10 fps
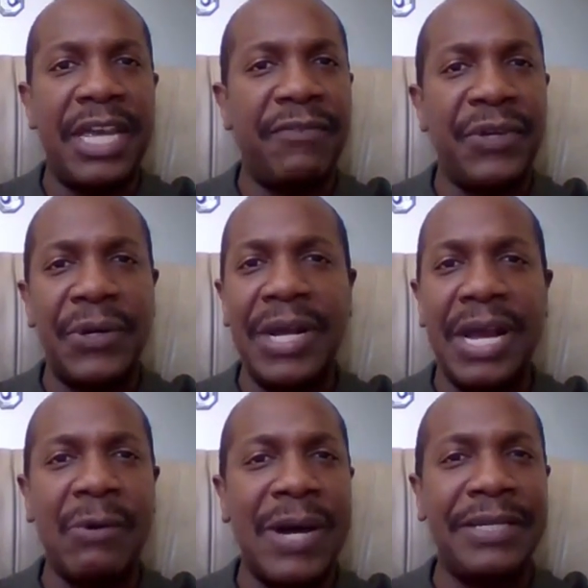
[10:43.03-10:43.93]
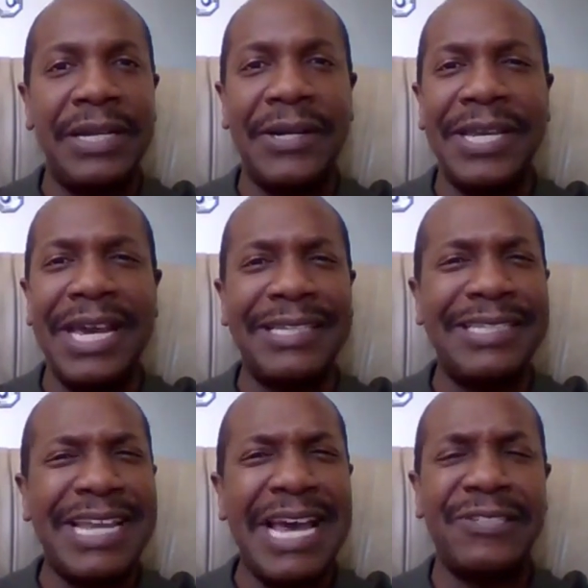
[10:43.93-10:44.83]
If you're not quite there yet,
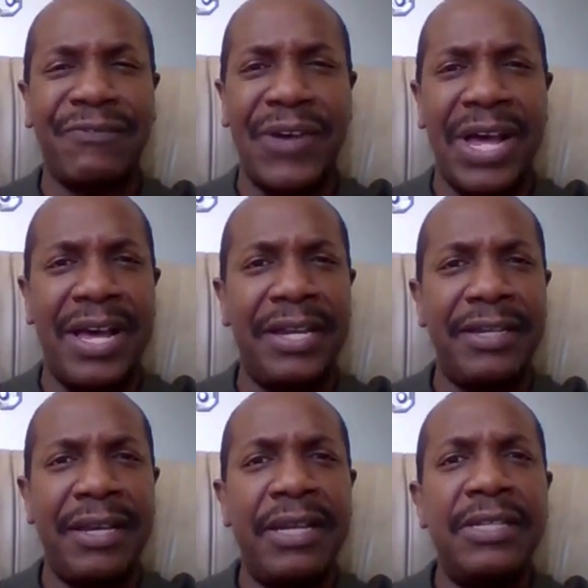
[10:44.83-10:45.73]
that's fine.